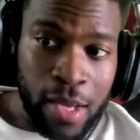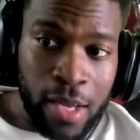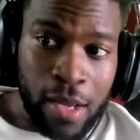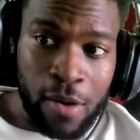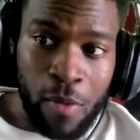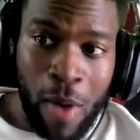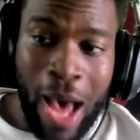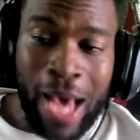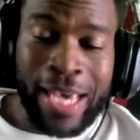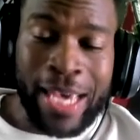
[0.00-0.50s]

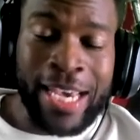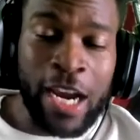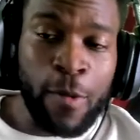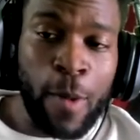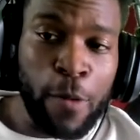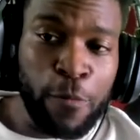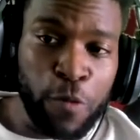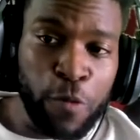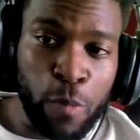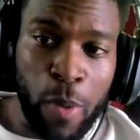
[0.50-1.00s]
Well, I care
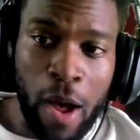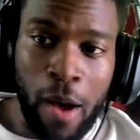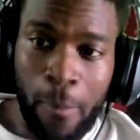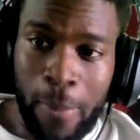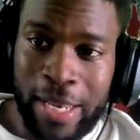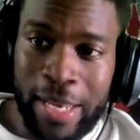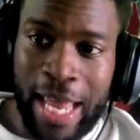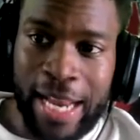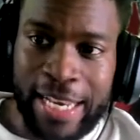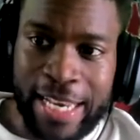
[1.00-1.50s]
about football,
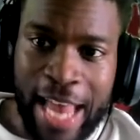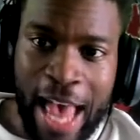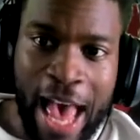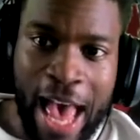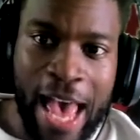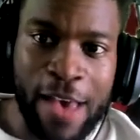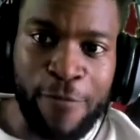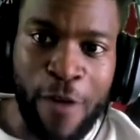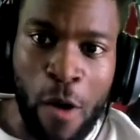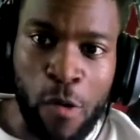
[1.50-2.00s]
but, like,
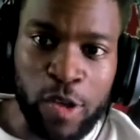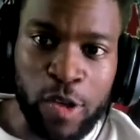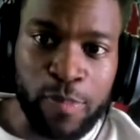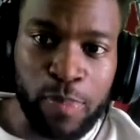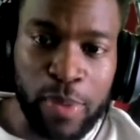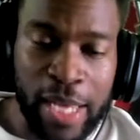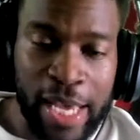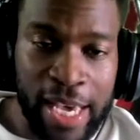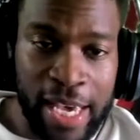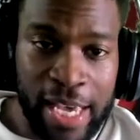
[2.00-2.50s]
not if I was
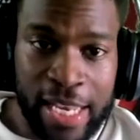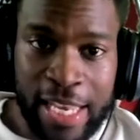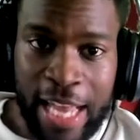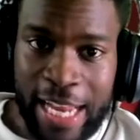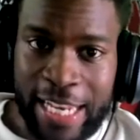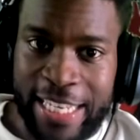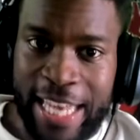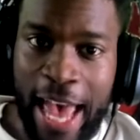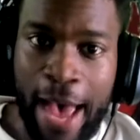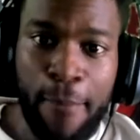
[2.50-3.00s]
playing,
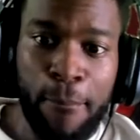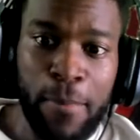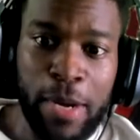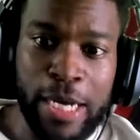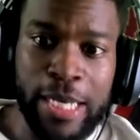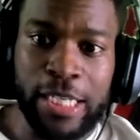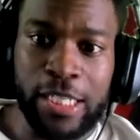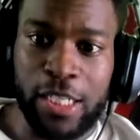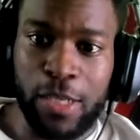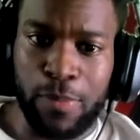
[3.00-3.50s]
like, that
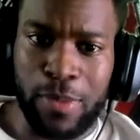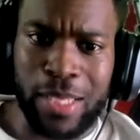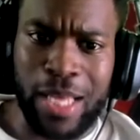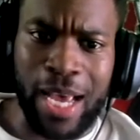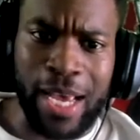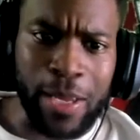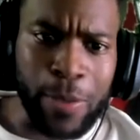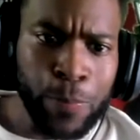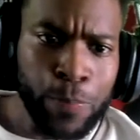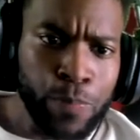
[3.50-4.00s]
much to be,
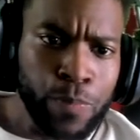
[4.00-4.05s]
like,